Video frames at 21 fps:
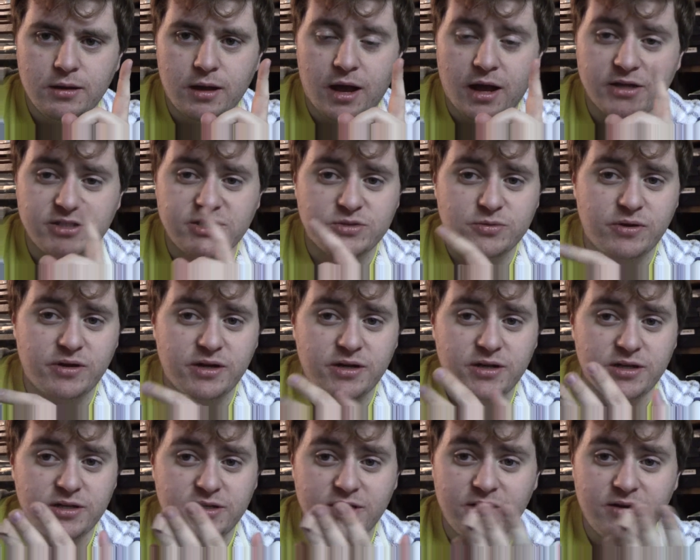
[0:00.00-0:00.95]
I just wanted
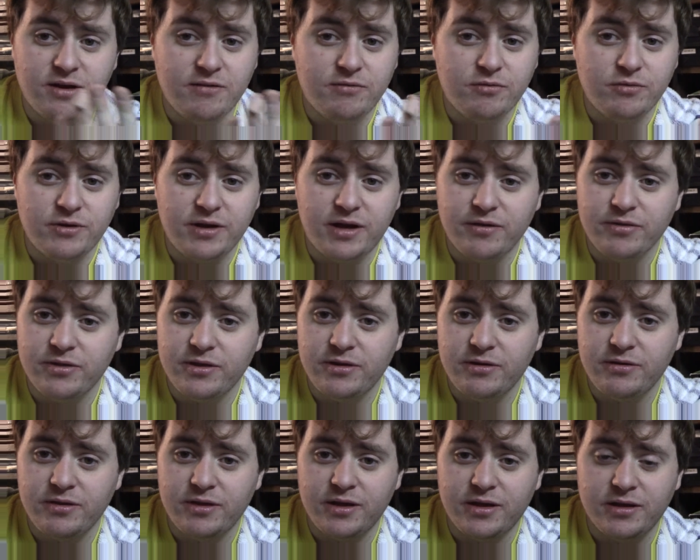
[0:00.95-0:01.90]
to tell everyone out
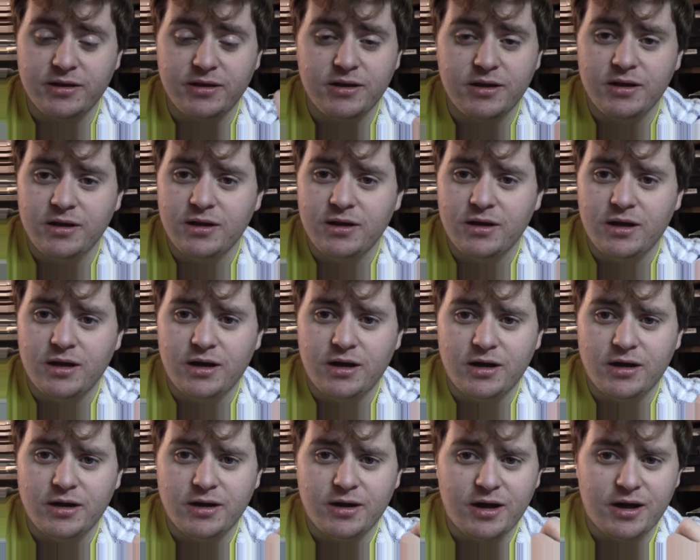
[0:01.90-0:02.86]
there that
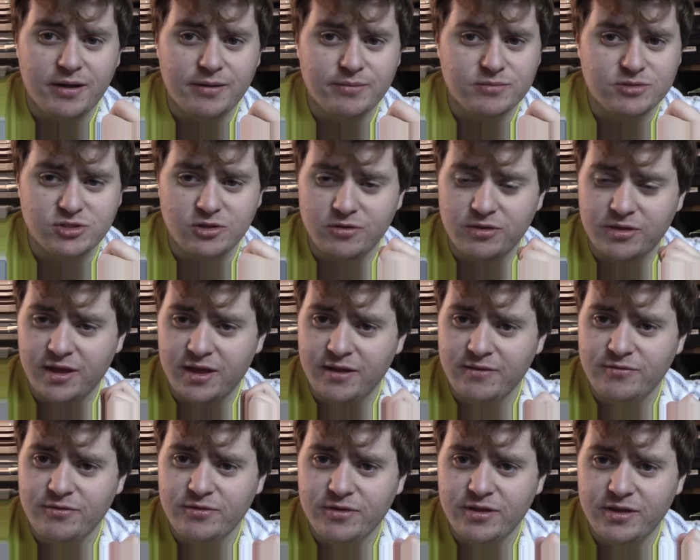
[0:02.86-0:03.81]
I'm so
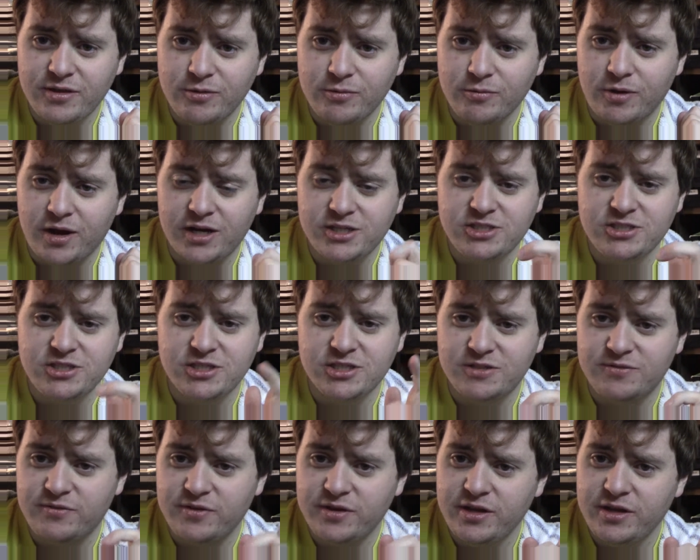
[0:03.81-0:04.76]
thankful that you watched
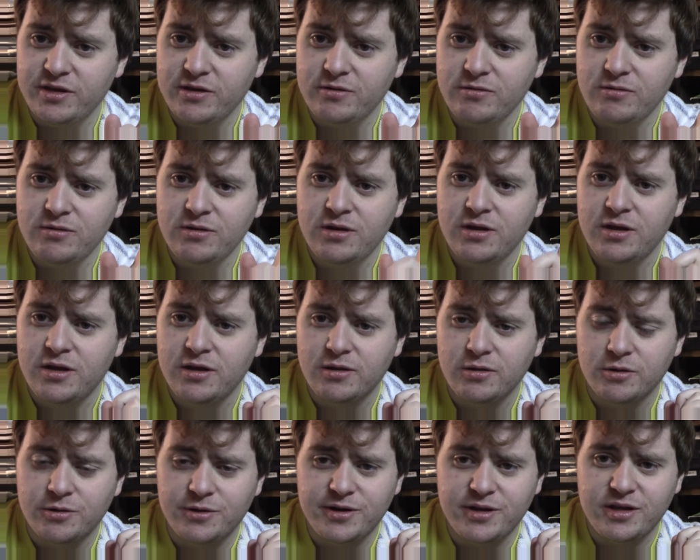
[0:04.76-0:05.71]
this video,
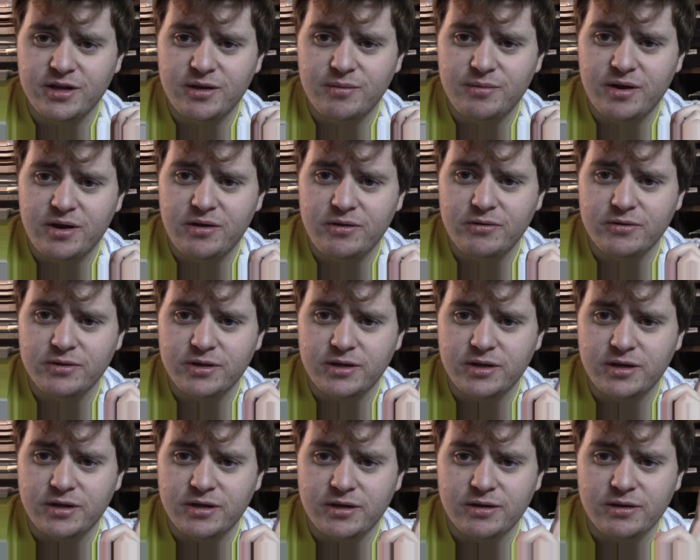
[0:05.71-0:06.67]
learning about
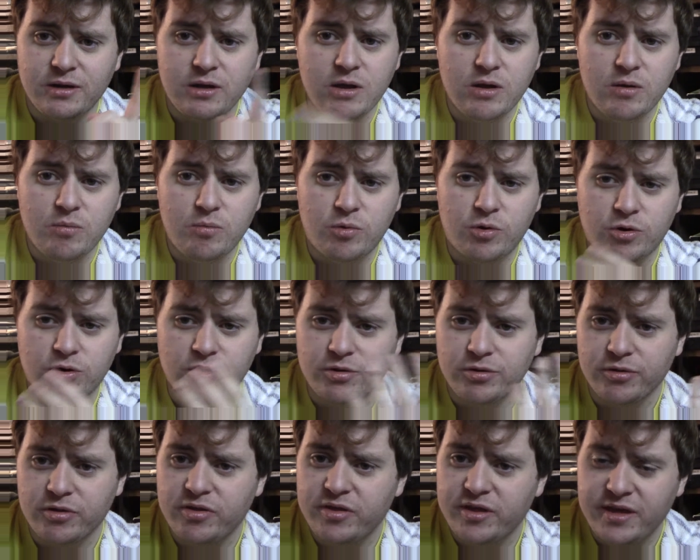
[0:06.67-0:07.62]

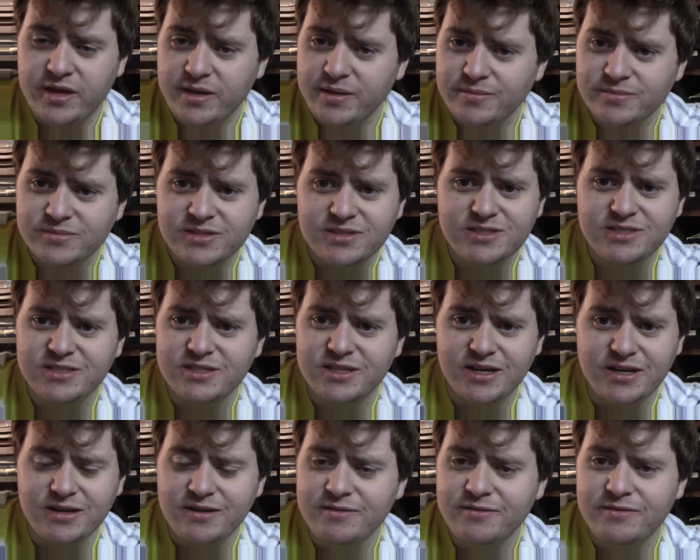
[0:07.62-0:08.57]
moral themes and
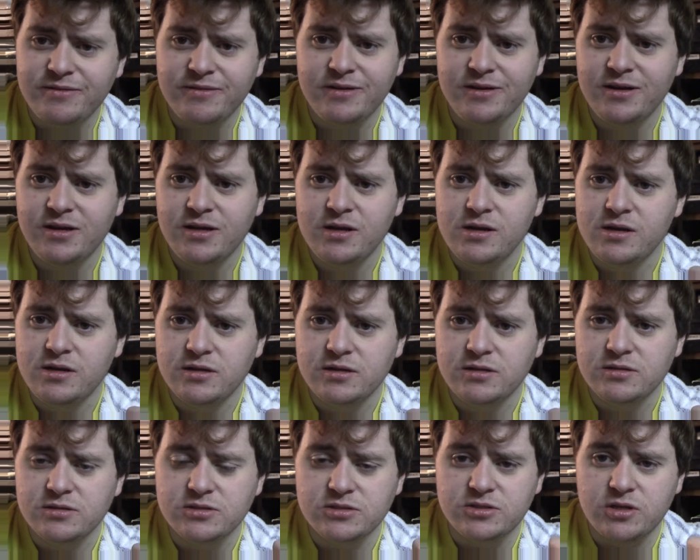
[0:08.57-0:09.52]
stuff.
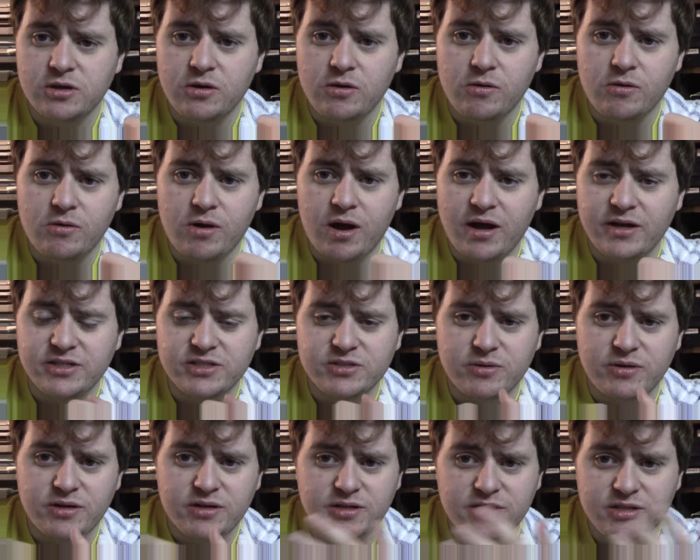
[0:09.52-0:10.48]
So I just
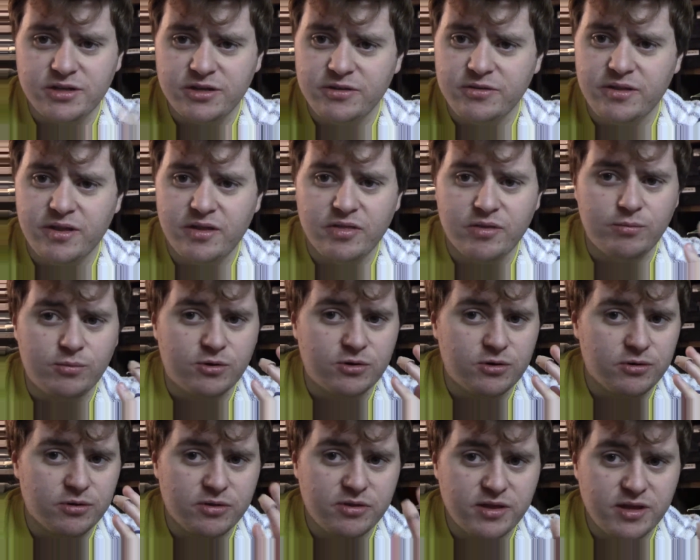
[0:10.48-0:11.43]
wanted to tell you that the
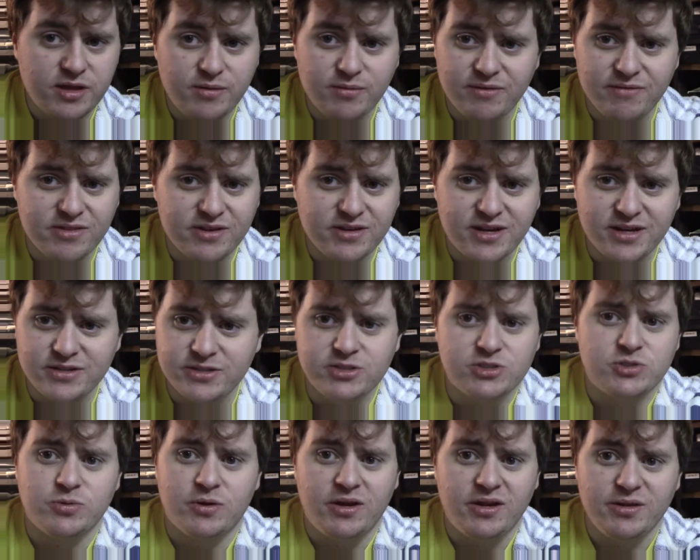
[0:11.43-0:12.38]
moral theme of the Dr.
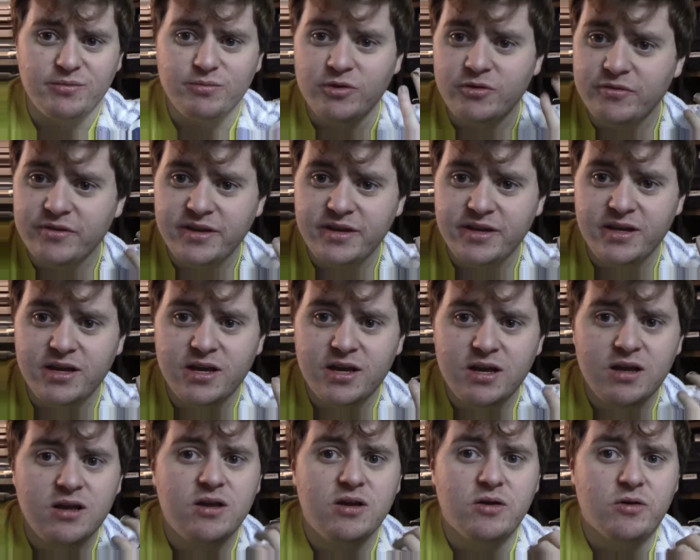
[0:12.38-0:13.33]
Schwelling movie
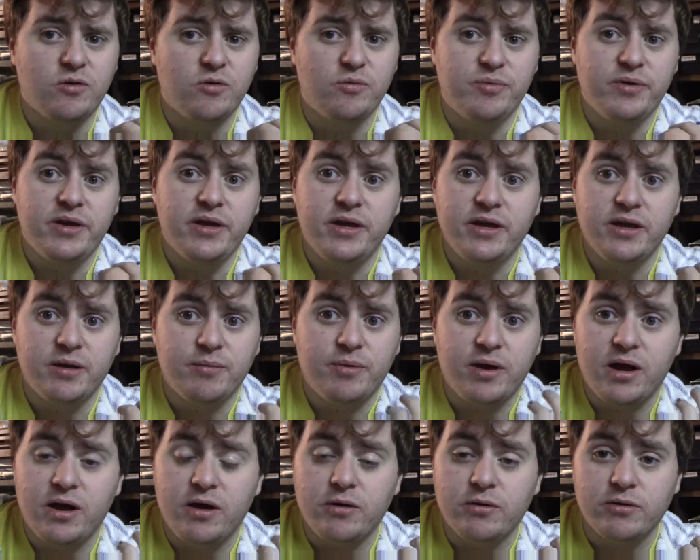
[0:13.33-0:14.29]
will be
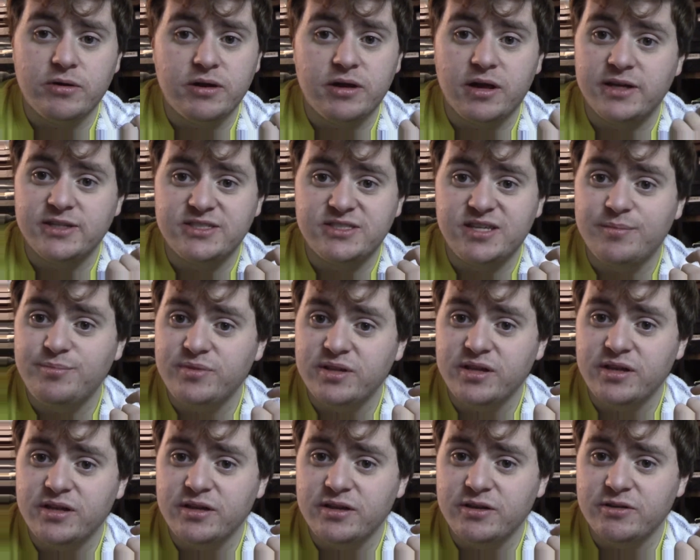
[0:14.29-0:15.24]
about
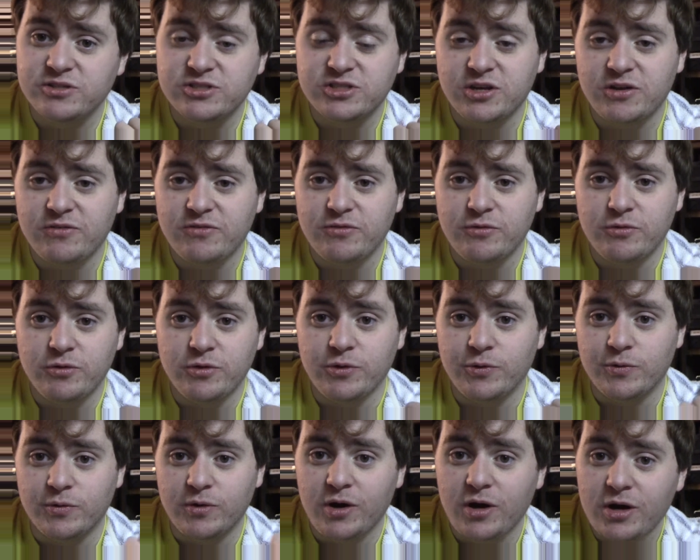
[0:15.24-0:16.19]
accepting yourself who
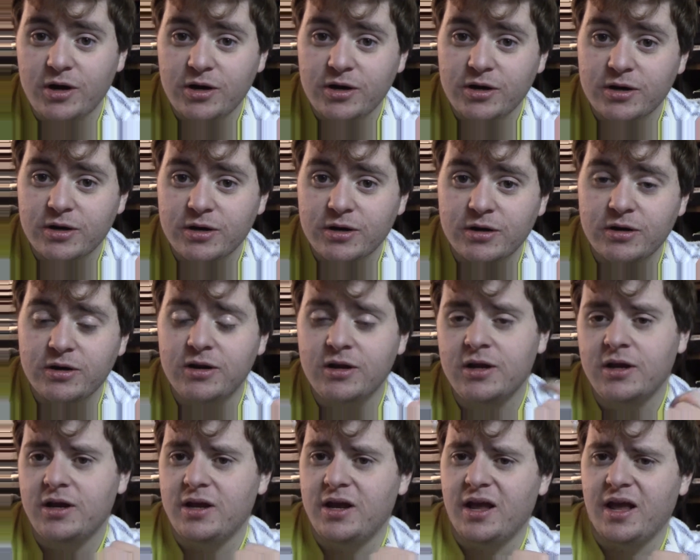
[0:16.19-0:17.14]
you are
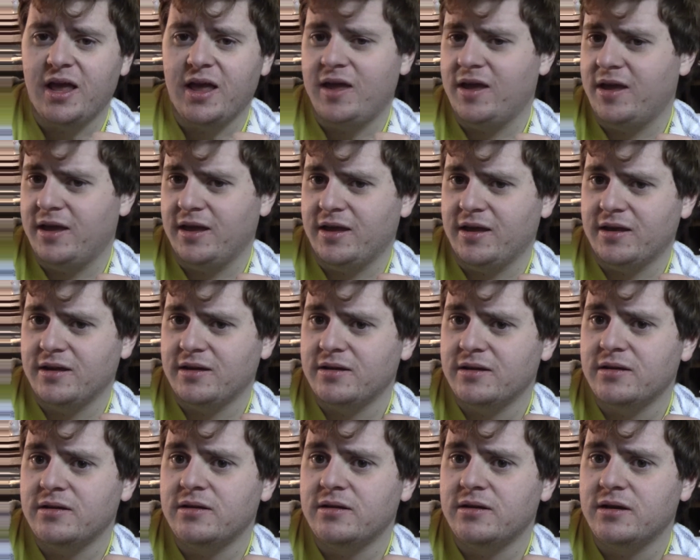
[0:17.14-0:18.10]

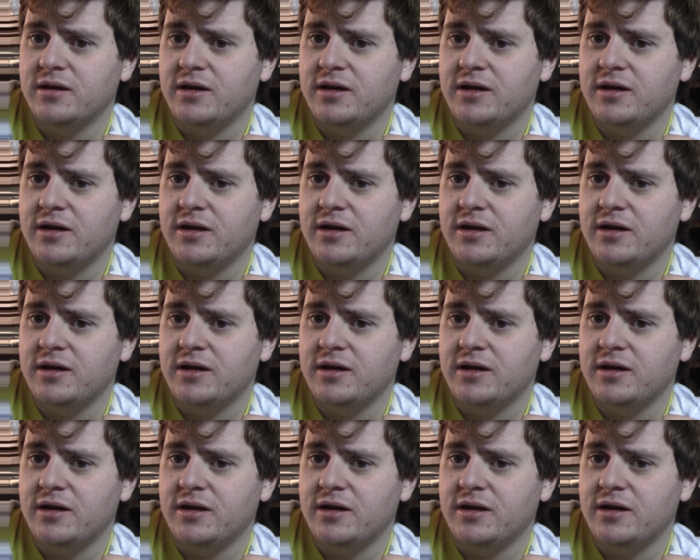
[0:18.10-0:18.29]
and,